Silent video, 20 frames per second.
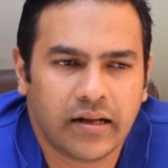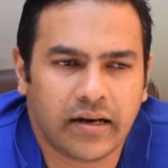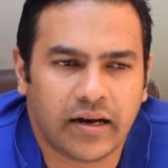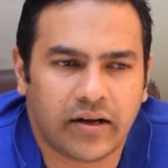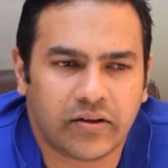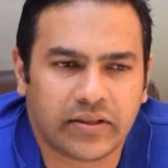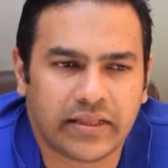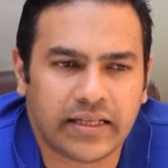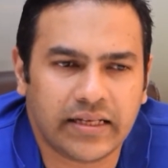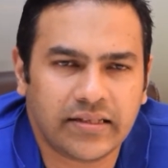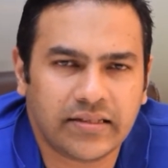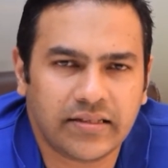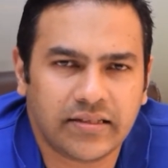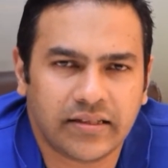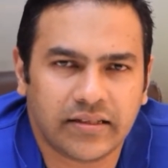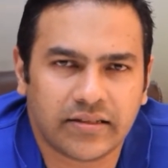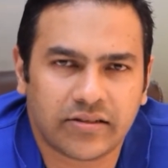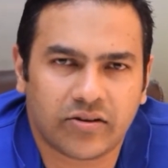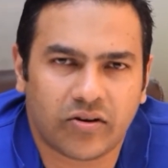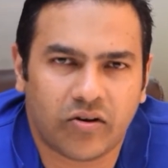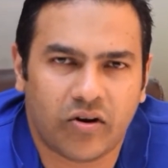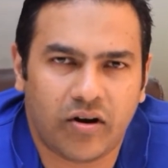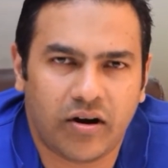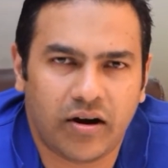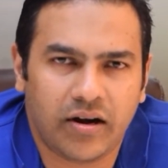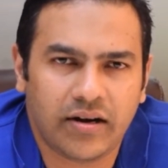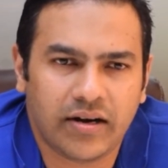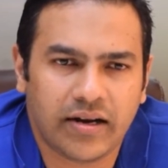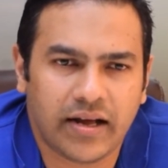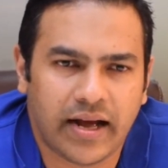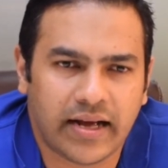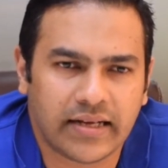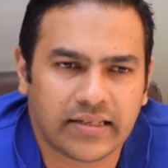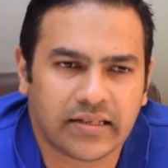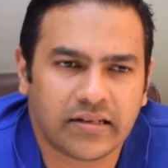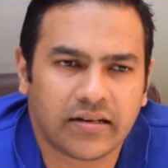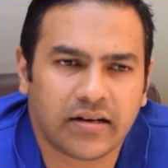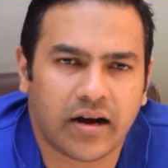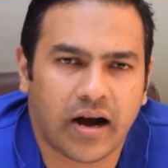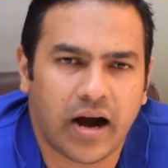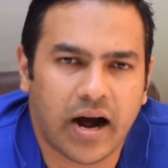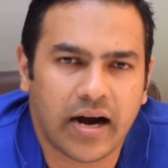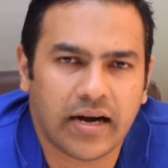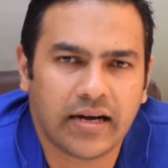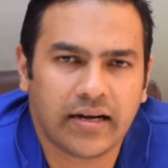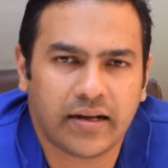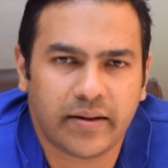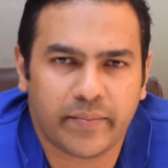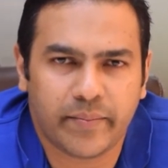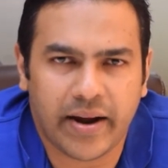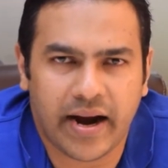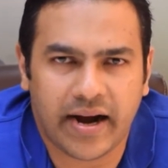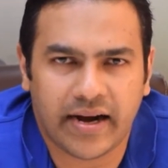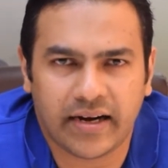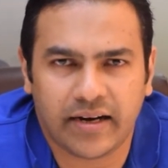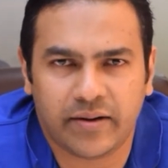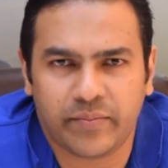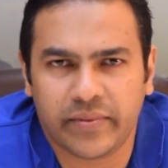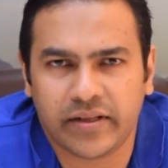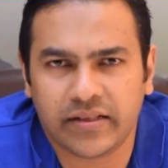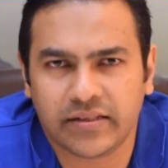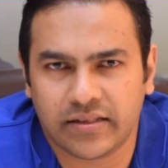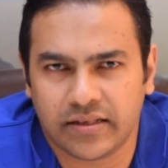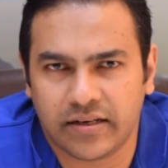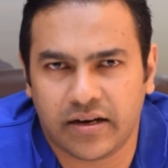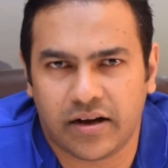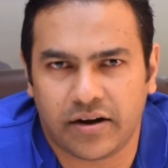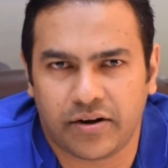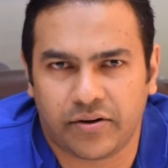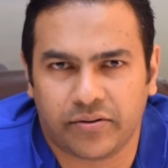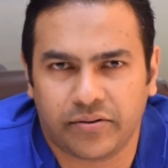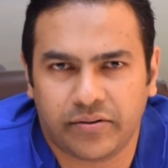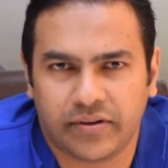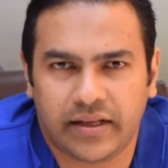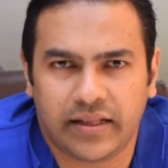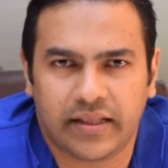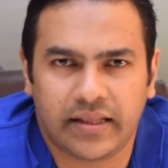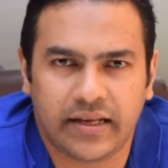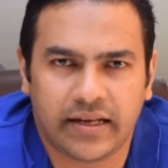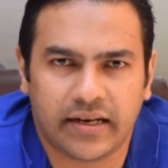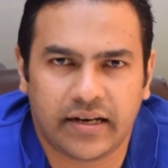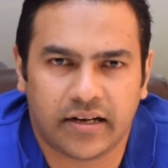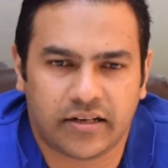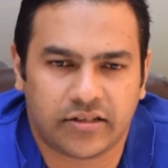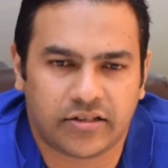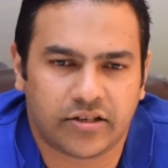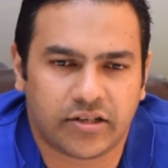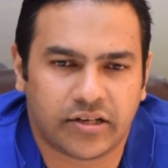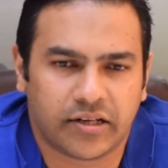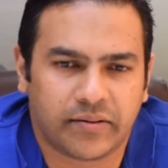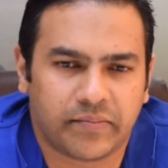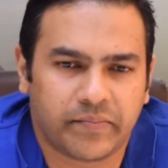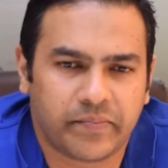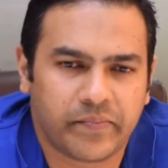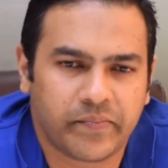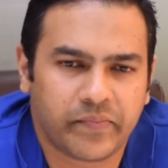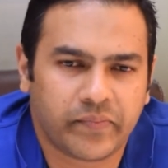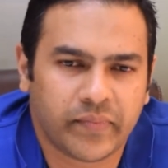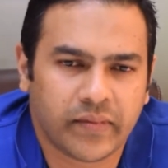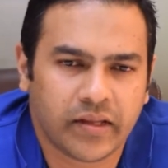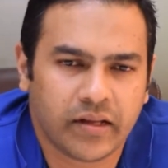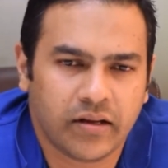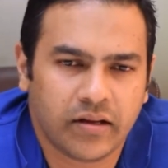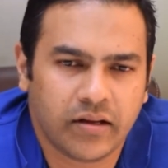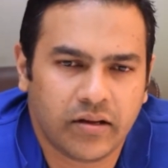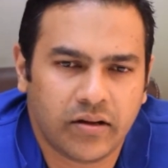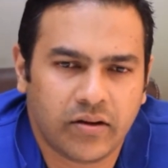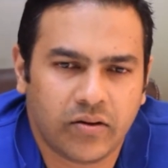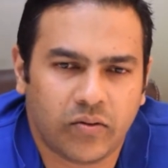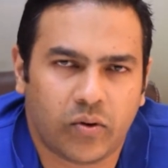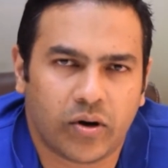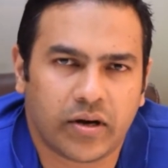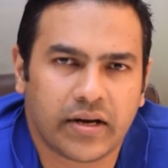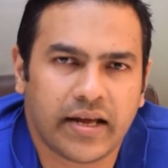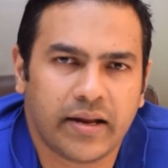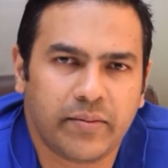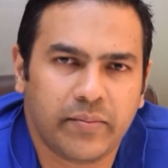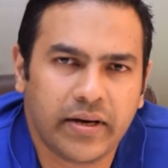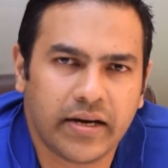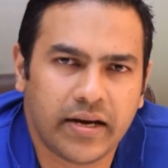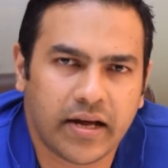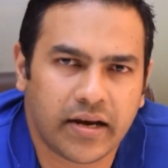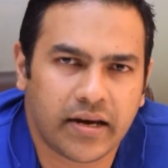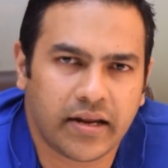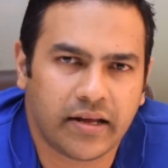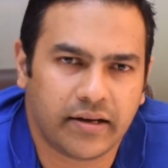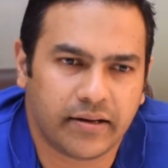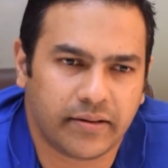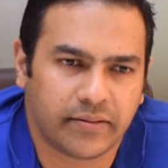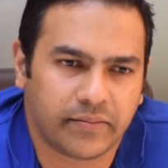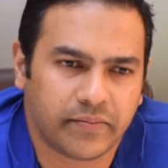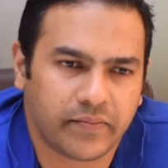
Now this is called as a cart abandonment scenario in the industry. What can be done here?